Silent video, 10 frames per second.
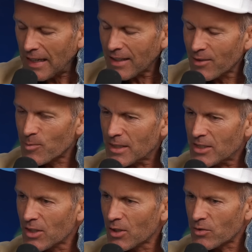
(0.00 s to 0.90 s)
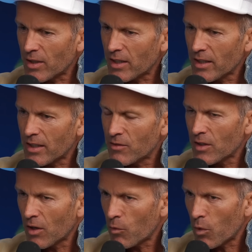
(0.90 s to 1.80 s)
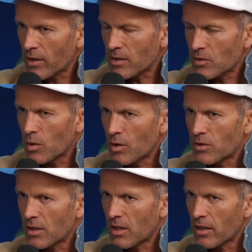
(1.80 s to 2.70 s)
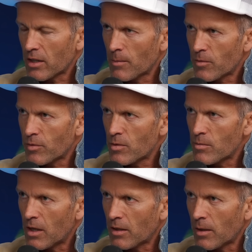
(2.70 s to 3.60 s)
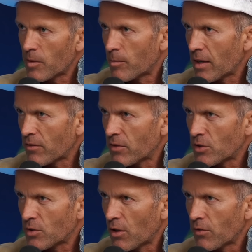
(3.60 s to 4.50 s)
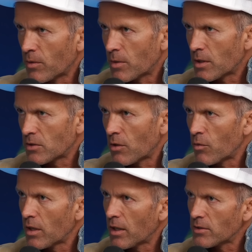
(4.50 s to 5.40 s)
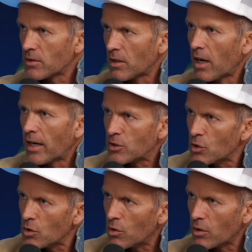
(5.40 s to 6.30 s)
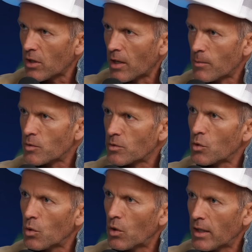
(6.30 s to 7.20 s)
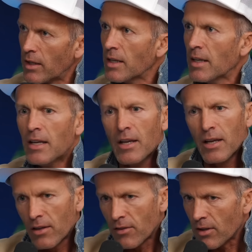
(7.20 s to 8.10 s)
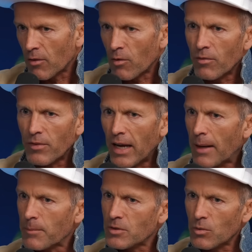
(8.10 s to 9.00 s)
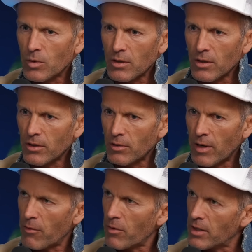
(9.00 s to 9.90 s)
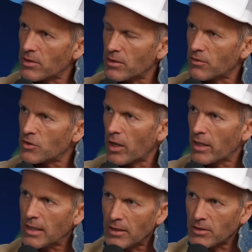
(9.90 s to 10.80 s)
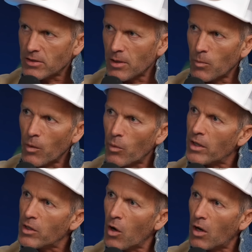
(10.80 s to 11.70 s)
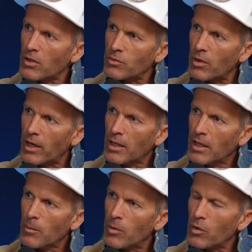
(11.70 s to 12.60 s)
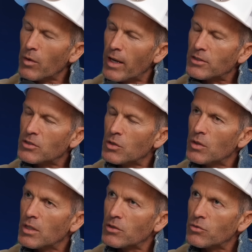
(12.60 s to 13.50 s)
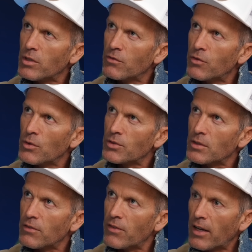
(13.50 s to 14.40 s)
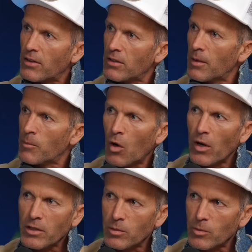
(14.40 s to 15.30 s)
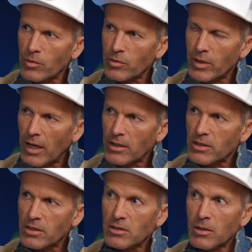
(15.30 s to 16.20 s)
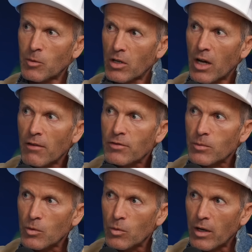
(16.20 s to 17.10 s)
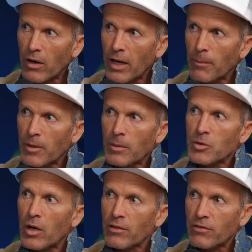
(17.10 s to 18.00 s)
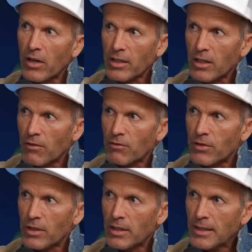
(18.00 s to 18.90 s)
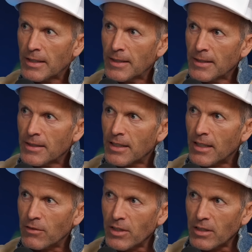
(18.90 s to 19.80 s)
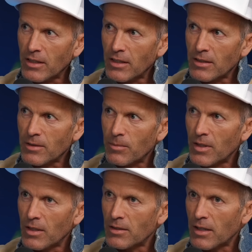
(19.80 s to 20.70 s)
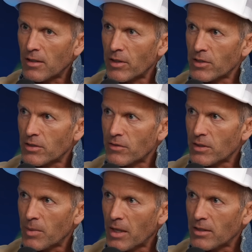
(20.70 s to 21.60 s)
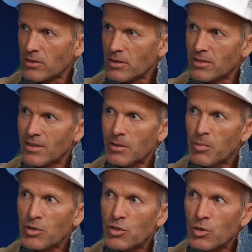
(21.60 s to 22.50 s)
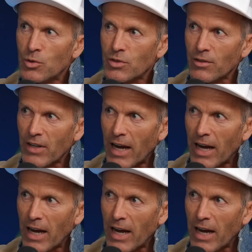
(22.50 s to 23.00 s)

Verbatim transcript: game gives me chills, right? Like even though I write these quotes, they kind of come through me, and I'm the mm-hmm. beneficiary of them because I realize that I too, at times, was caught in the the hamster wheel, the rat race of trying mm. to get to somewhere we're not, right? But all that's doing is reinforcing the fact that I'm not intimate with reality because I'm not comfortable where I am and I'm trying to find mm-hmm. comfort. Mm -hmm. Even in the in uh, Declaration of Independence, it's the pursuit of